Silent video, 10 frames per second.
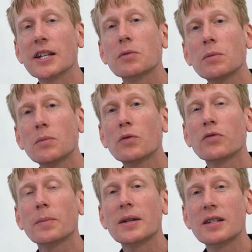as we move
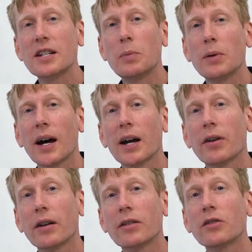from a CPI of
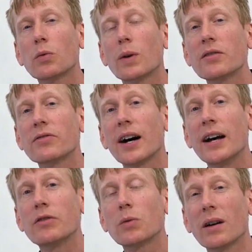
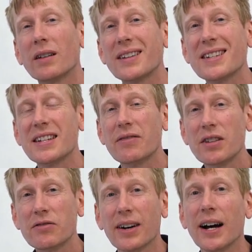125 to
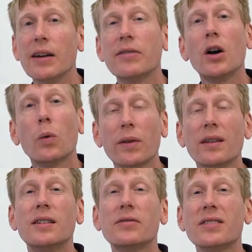175 with
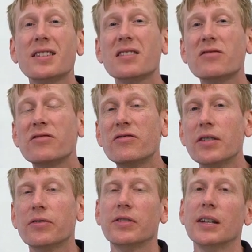a difference of
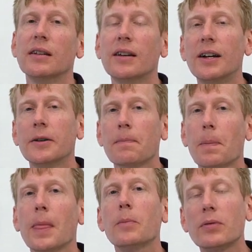50,
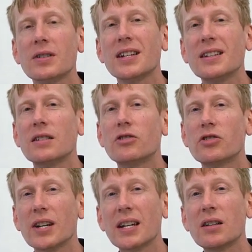the percentage
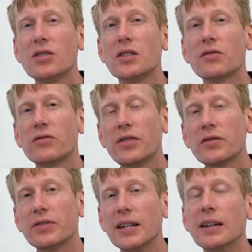change is
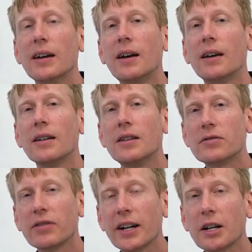50
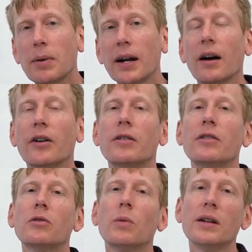divided by
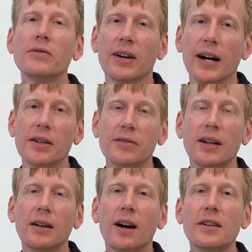125,
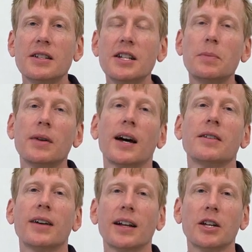our
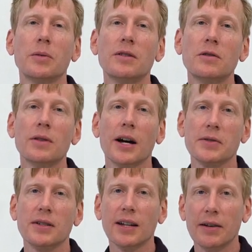CPI value in
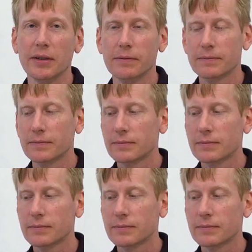2011.